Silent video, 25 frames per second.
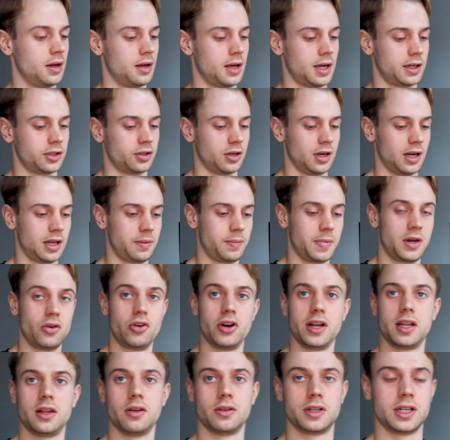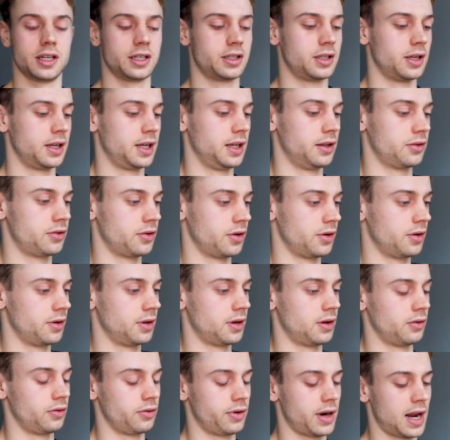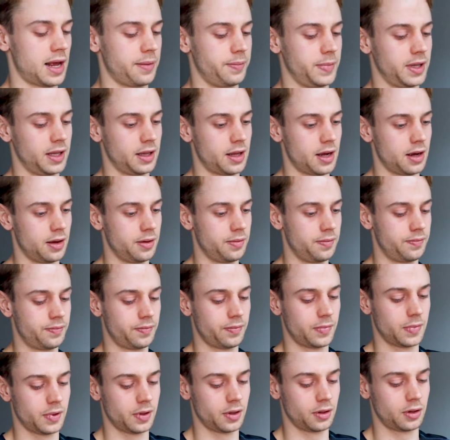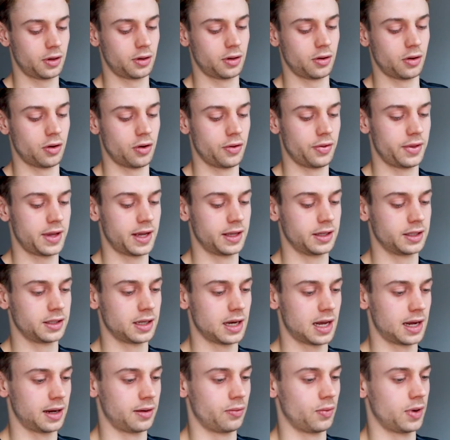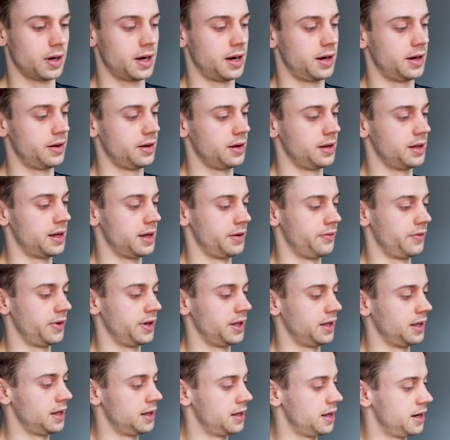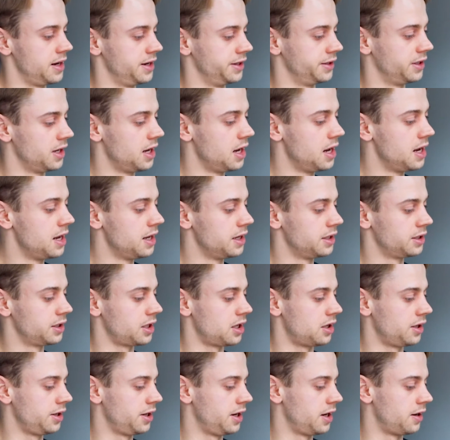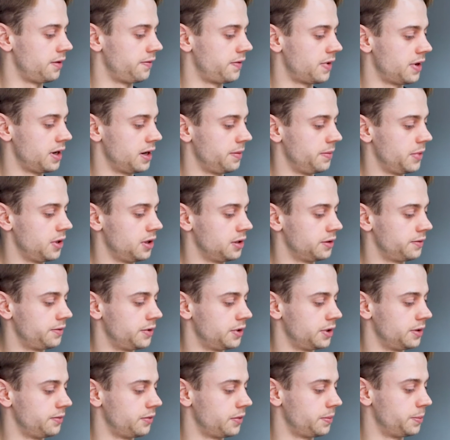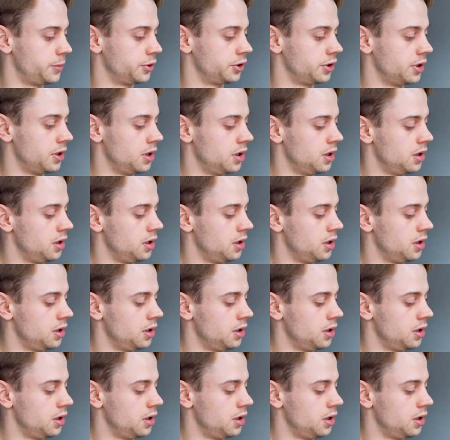Actually, let me read you just the intro, or like me the contents, like what everything there is. Start here, fundamentals first and foremost,